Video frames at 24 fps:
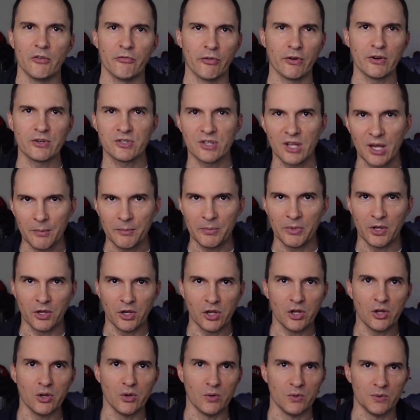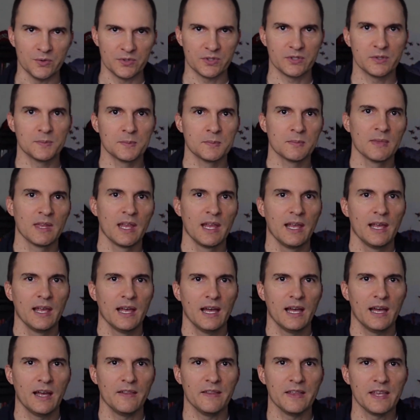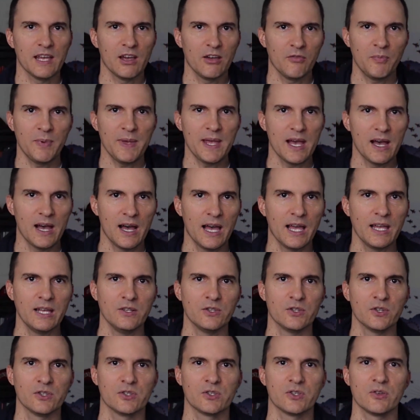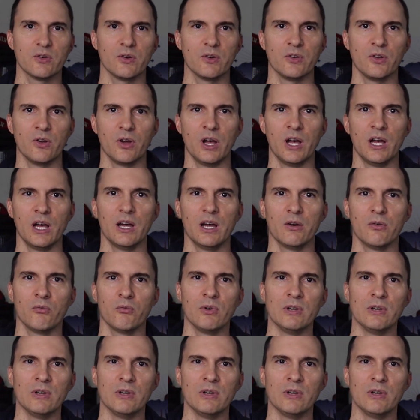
First up, the news. Uh, the FBI just uh,